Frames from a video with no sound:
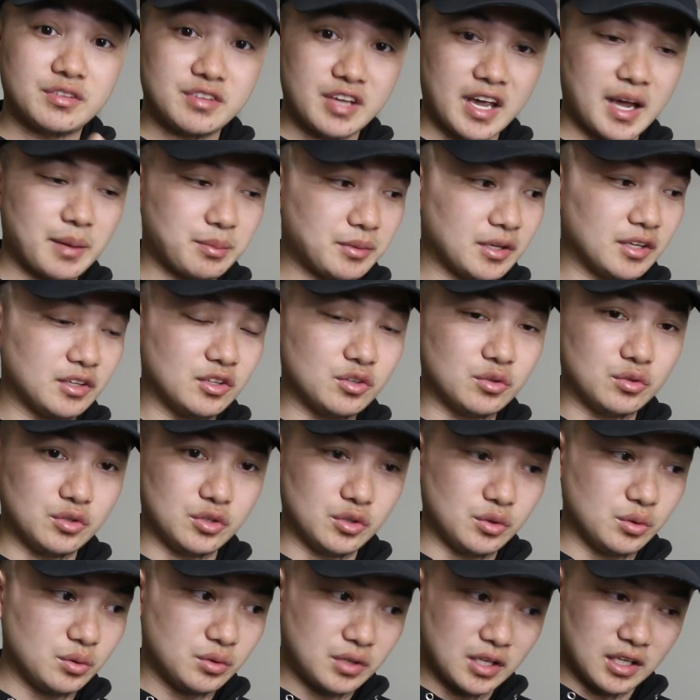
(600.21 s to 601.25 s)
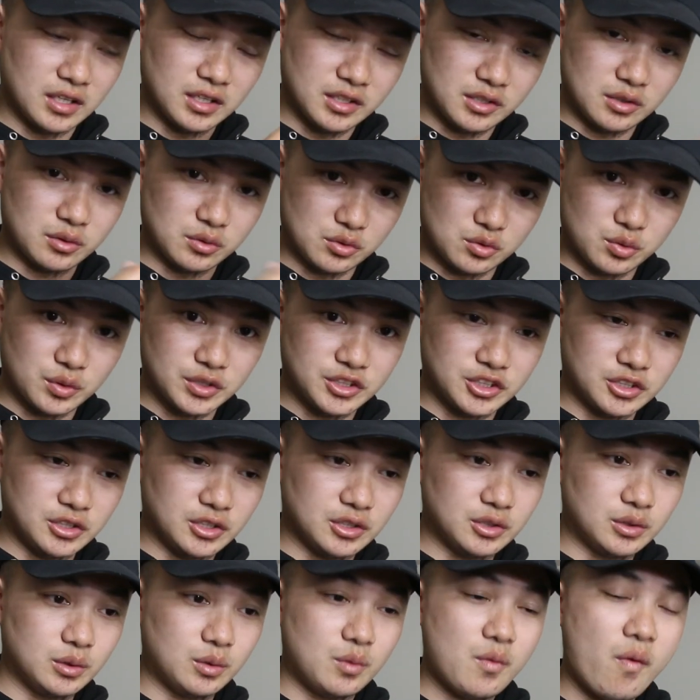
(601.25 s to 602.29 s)
tap that you do, that little twitch you
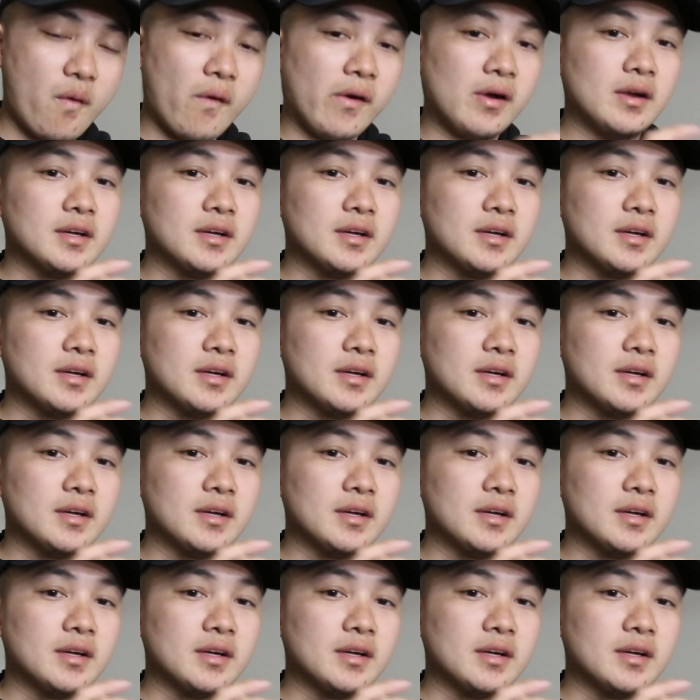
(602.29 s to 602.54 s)
do,